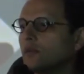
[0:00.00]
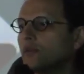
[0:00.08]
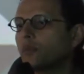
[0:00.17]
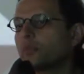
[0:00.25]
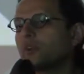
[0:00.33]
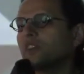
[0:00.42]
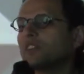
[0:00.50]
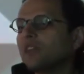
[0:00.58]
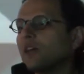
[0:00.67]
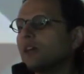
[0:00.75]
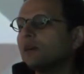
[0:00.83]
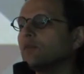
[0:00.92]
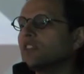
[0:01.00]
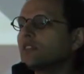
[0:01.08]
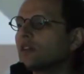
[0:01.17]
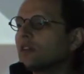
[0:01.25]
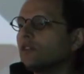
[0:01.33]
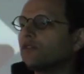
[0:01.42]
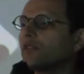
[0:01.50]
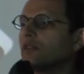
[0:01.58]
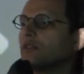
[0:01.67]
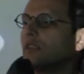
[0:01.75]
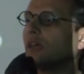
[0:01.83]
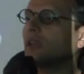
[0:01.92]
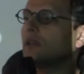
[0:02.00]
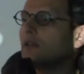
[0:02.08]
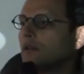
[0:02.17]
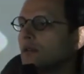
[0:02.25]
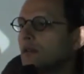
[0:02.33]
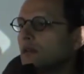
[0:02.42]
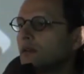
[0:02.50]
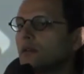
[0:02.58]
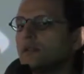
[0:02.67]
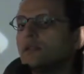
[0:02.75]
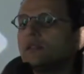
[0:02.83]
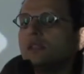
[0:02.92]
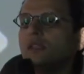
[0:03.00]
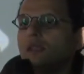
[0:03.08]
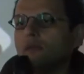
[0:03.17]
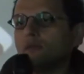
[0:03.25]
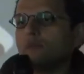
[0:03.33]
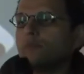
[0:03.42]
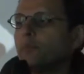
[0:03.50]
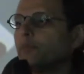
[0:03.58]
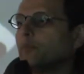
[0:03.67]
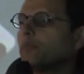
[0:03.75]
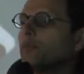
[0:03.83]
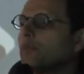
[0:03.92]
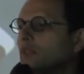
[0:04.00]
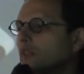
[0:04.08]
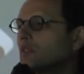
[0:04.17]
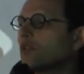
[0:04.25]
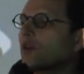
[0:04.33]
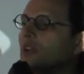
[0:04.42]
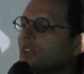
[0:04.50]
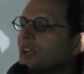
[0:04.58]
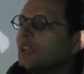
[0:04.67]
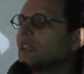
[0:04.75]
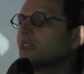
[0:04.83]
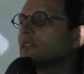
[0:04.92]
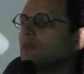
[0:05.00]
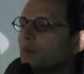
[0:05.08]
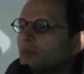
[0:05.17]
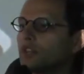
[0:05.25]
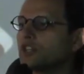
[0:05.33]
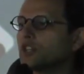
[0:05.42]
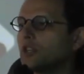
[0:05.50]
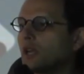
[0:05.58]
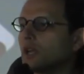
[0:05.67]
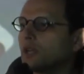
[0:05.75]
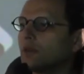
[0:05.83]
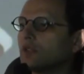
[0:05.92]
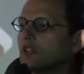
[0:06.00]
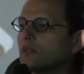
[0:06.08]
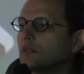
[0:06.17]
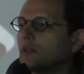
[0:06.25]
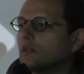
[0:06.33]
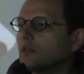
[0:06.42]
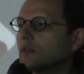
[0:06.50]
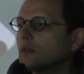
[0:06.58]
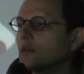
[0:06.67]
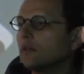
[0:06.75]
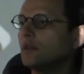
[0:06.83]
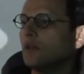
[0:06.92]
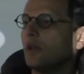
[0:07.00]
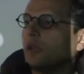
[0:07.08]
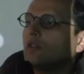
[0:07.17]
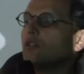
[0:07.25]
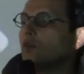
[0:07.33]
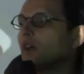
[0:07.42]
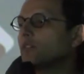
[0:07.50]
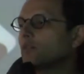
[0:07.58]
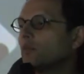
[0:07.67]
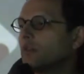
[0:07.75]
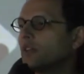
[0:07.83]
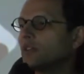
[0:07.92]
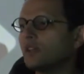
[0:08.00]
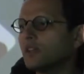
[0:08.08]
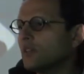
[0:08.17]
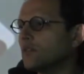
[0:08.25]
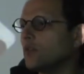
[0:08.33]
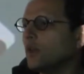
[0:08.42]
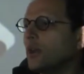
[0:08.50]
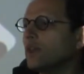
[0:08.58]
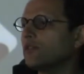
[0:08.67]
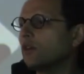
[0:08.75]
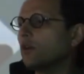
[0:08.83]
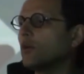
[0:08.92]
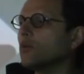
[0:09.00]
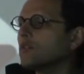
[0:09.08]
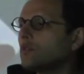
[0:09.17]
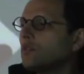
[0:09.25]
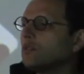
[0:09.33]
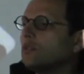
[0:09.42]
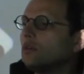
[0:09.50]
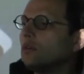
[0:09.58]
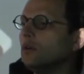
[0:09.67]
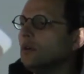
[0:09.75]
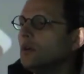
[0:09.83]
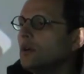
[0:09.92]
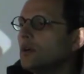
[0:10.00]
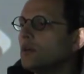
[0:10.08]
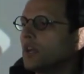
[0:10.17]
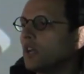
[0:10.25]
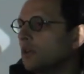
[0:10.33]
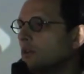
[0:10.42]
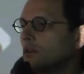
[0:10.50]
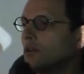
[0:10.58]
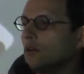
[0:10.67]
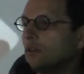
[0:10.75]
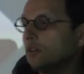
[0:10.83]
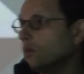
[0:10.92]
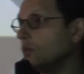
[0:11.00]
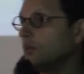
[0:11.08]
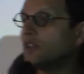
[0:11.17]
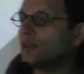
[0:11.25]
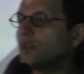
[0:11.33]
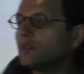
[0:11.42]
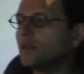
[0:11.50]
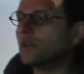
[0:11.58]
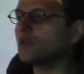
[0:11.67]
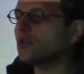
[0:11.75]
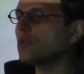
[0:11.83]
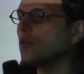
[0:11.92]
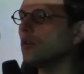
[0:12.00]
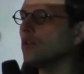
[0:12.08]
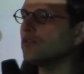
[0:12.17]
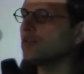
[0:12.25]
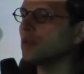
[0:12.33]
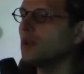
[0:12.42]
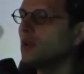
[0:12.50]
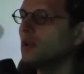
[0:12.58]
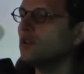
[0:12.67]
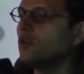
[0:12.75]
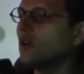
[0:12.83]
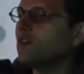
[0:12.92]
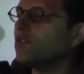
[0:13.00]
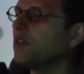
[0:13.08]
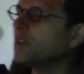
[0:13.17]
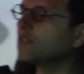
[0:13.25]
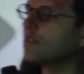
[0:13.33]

The press dynamics are different than the storytelling and the publishing dynamics. And you as a press, I guess you have your own studio, but I don't know, it would be interesting to know if you affect